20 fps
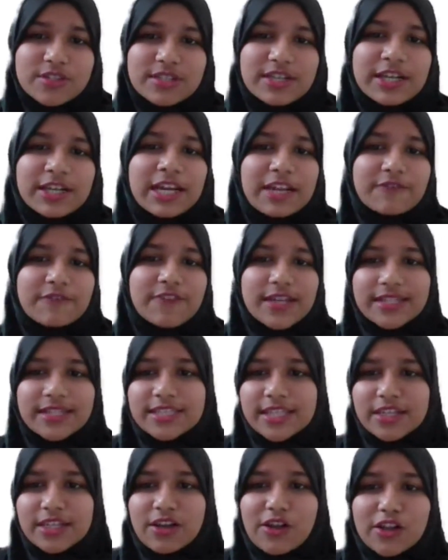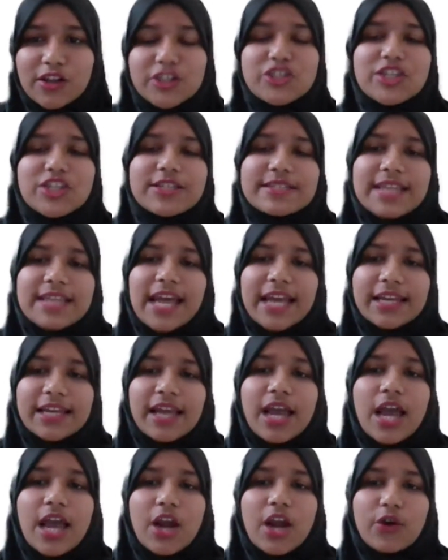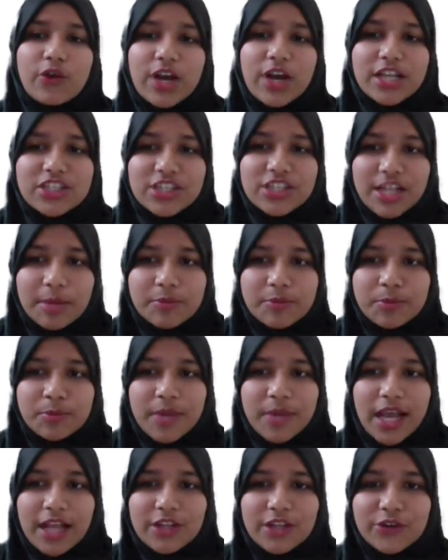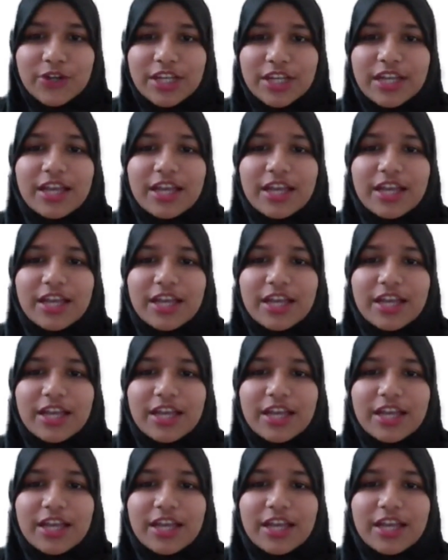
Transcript: Invent Technologies and Raj Laptop Gallery,